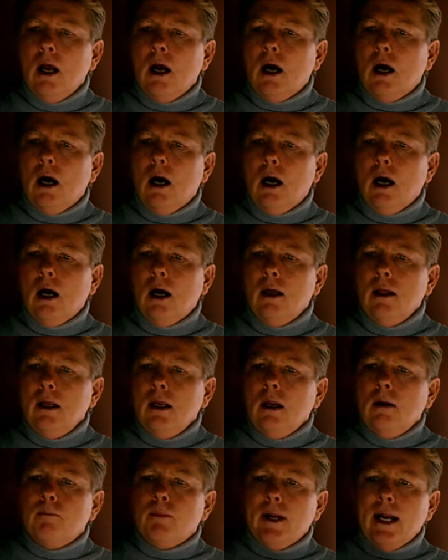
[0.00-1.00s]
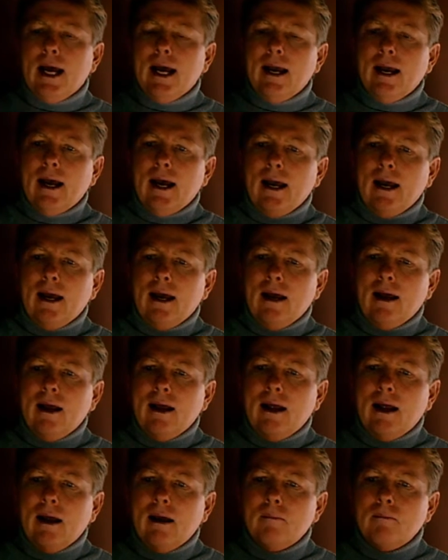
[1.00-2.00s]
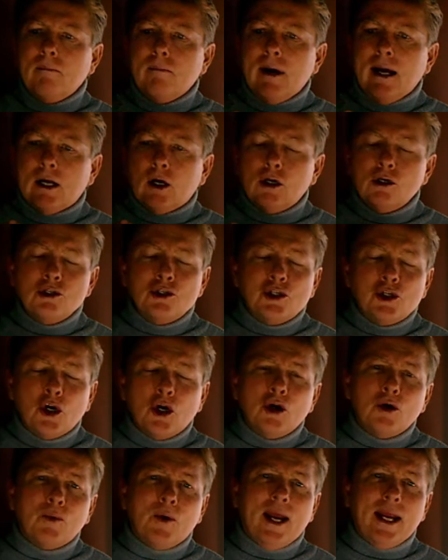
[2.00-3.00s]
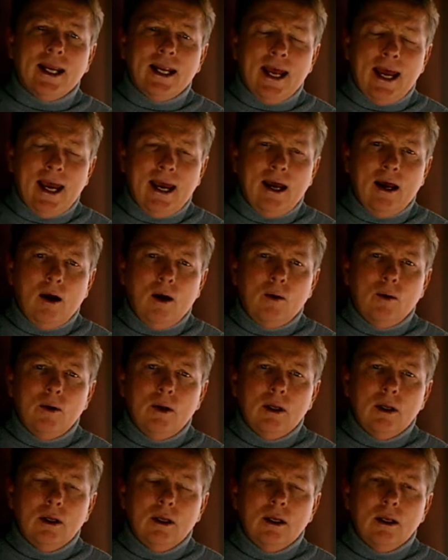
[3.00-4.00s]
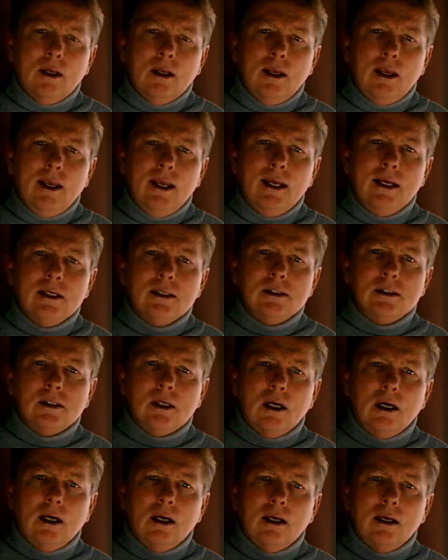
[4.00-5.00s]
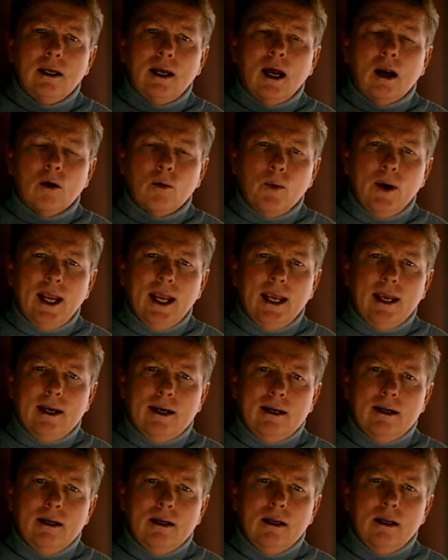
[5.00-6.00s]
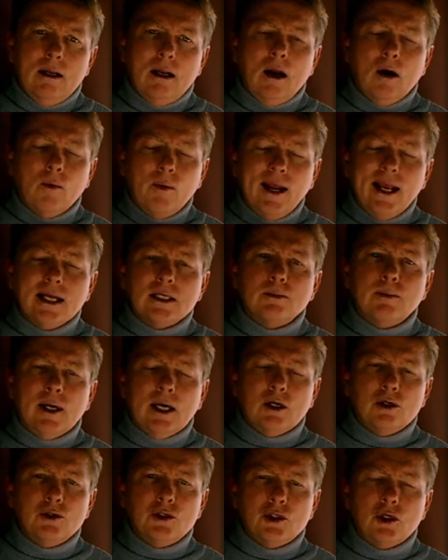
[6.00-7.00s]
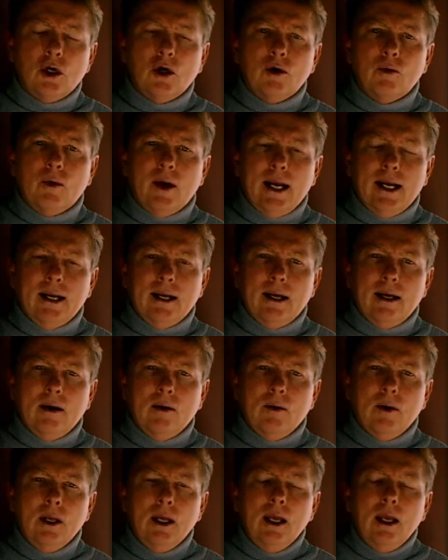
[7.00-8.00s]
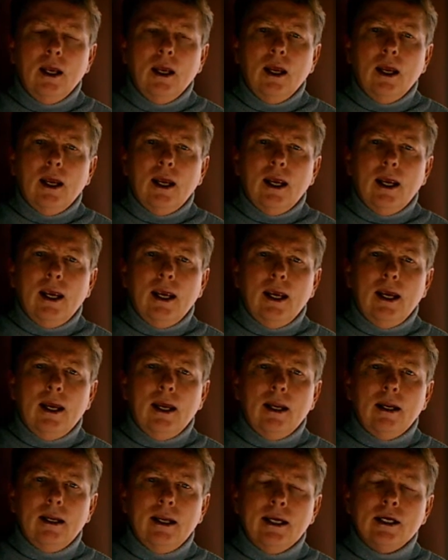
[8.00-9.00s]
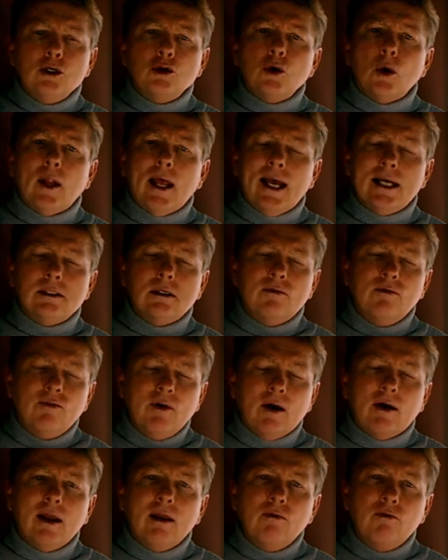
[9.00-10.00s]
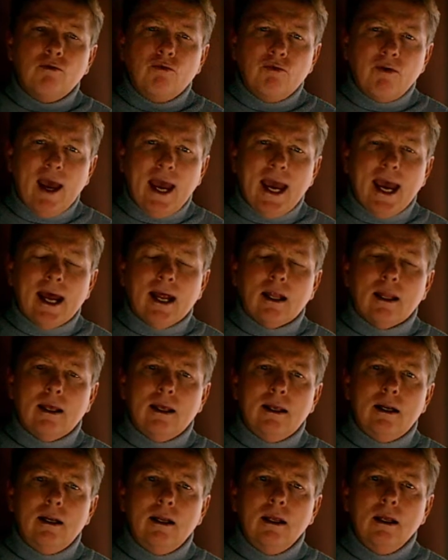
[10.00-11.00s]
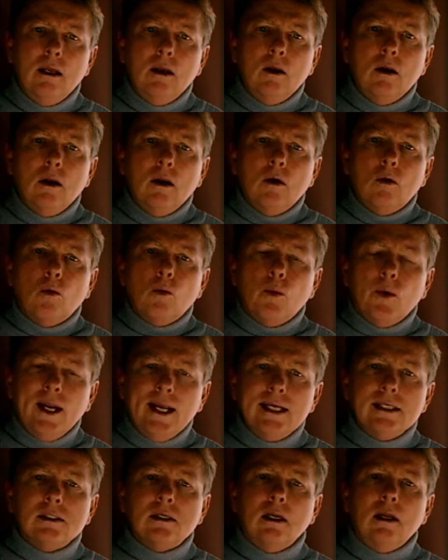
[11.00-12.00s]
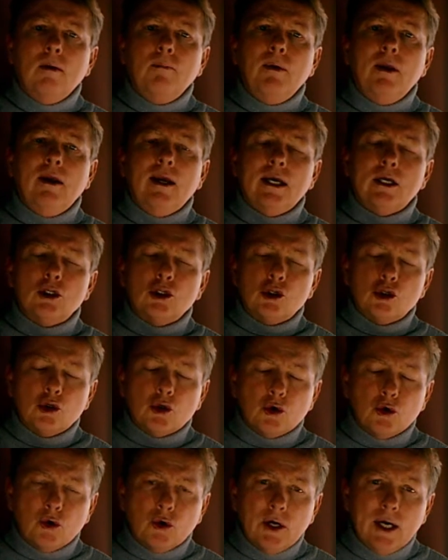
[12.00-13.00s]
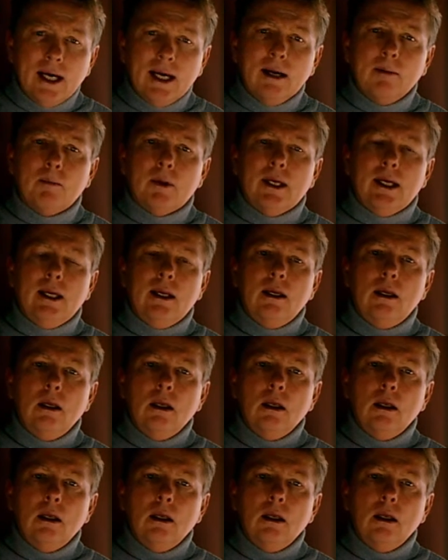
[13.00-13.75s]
But my concern right now is Iran. Iran is my concern right now. And Israel has a very valid reason to be extremely